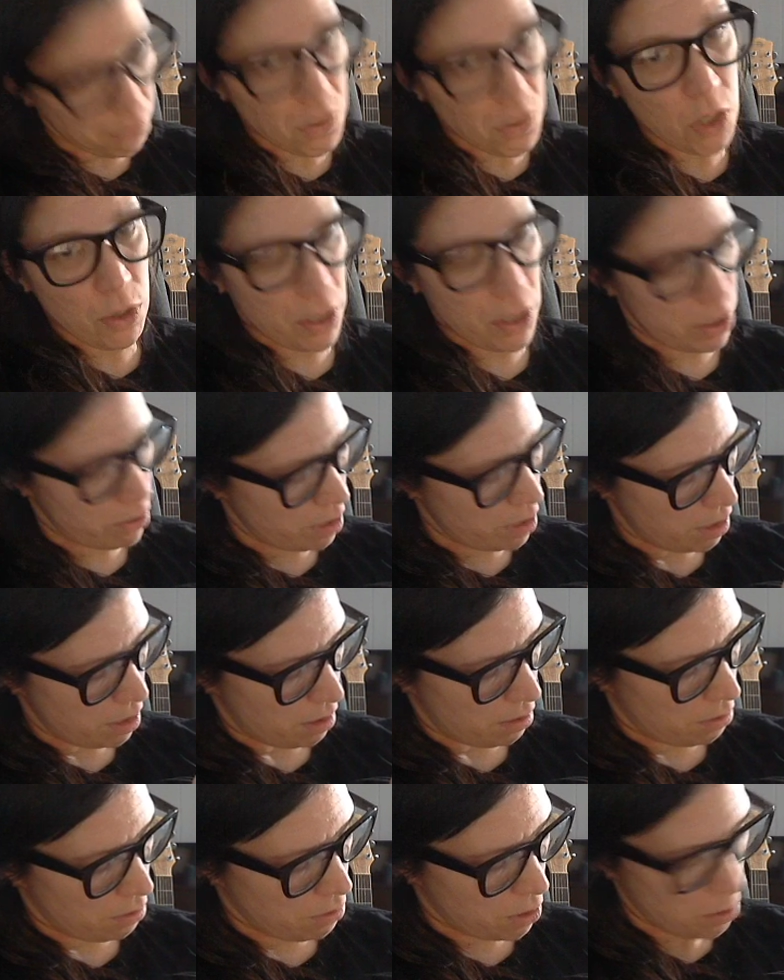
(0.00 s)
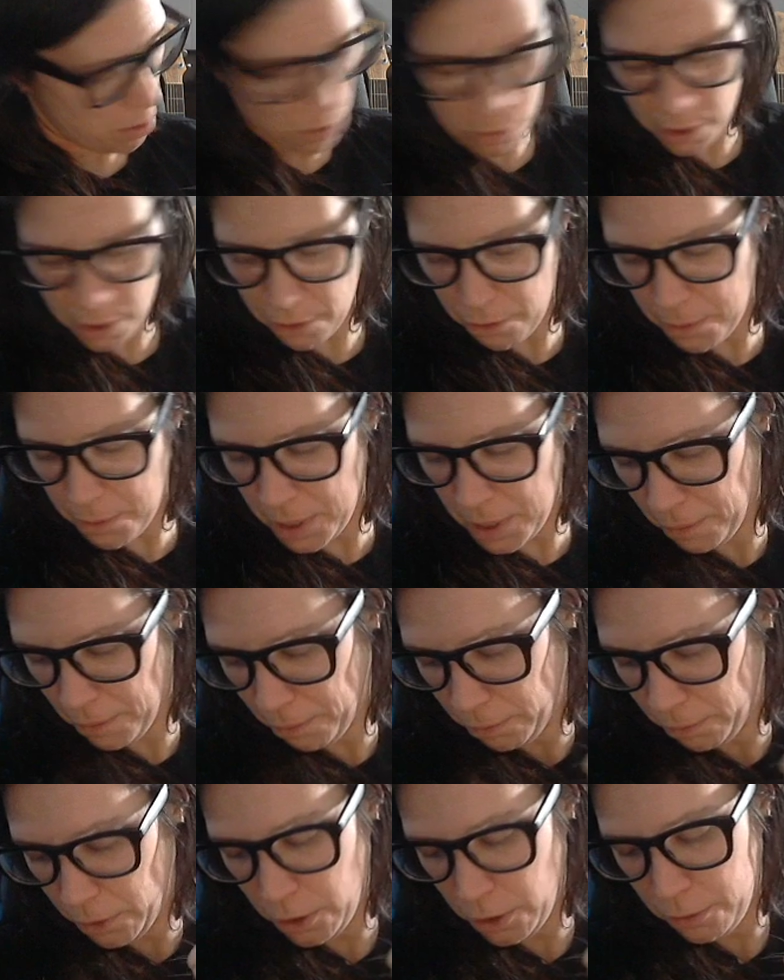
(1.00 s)
You want to do it? You want to do the work for me?
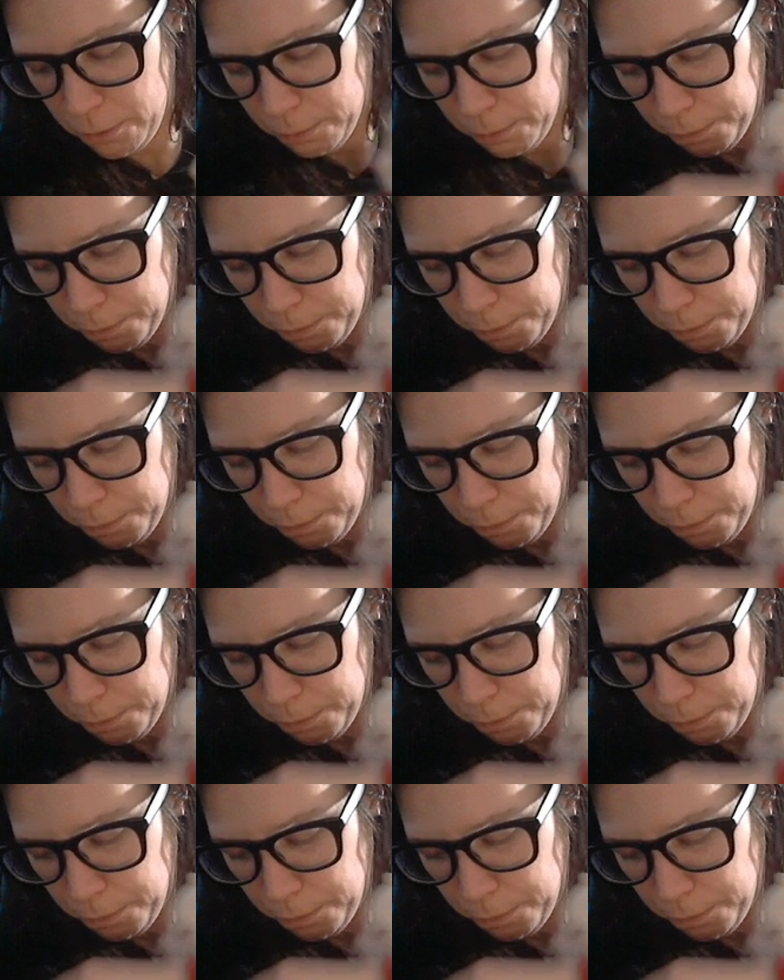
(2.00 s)
No?